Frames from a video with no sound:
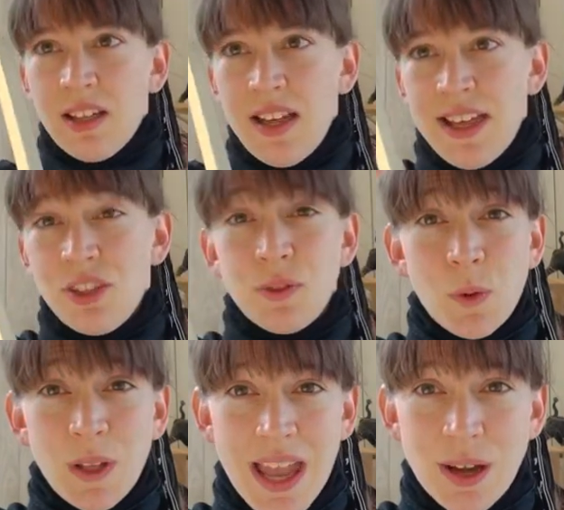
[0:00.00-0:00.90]
edge falling
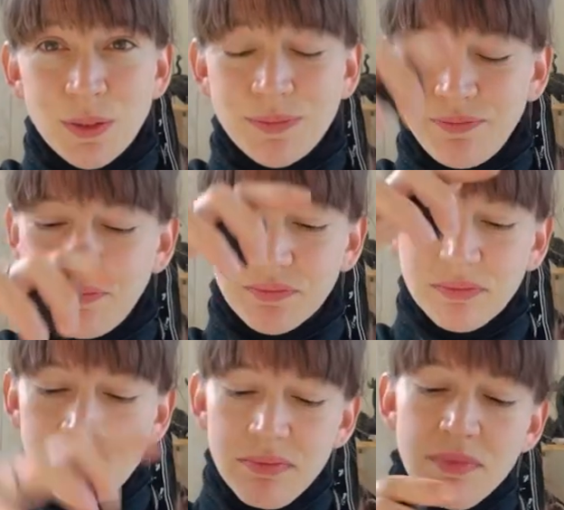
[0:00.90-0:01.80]
out.
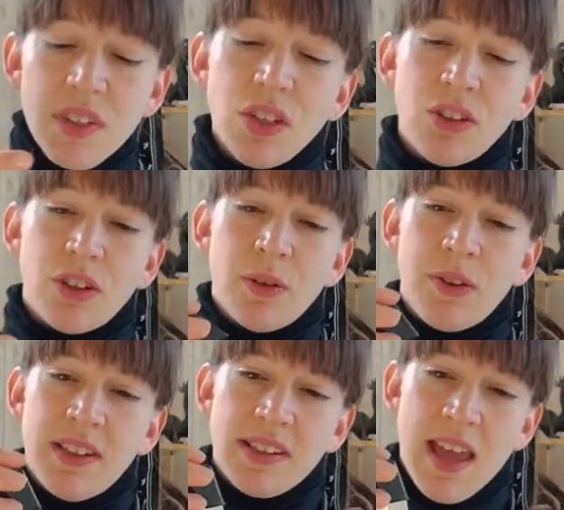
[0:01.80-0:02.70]
So this
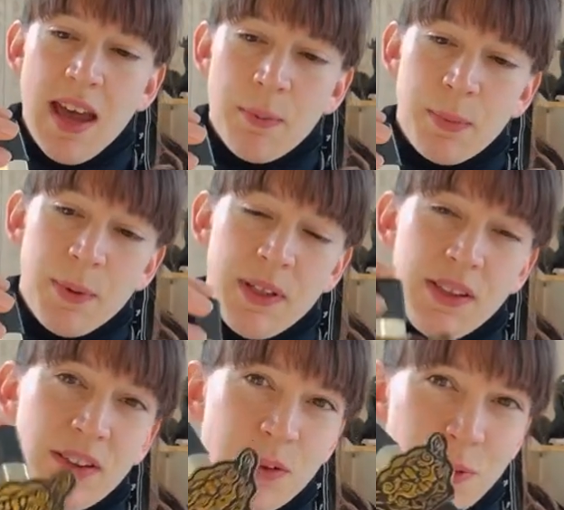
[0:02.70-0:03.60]
cap is
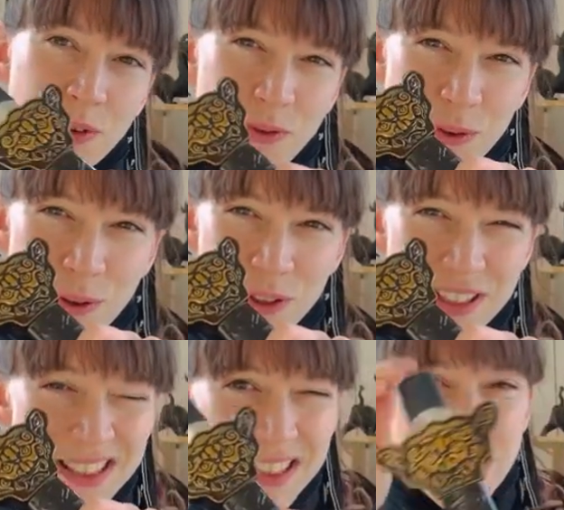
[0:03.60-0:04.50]
used for
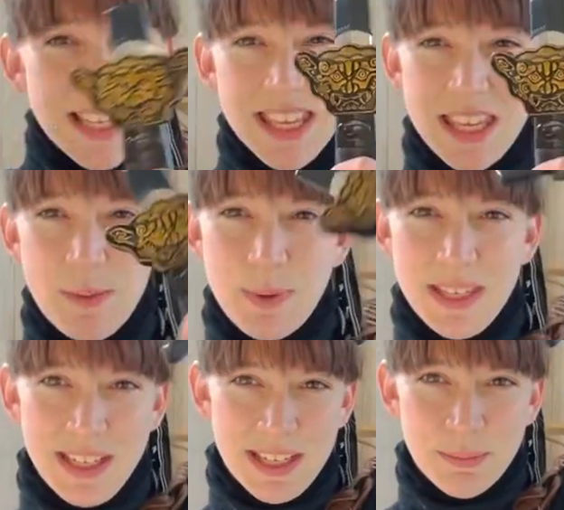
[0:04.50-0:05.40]
keeping it
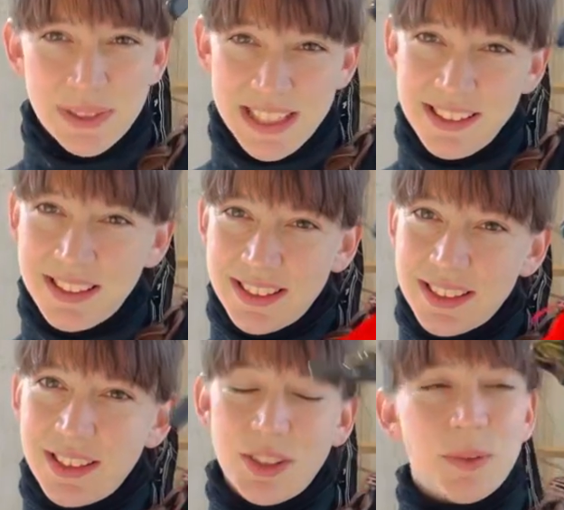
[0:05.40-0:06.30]
in place
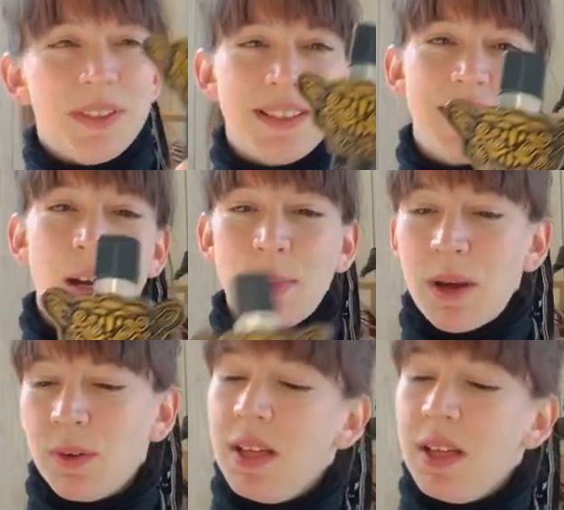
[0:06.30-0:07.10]
so it doesn't come out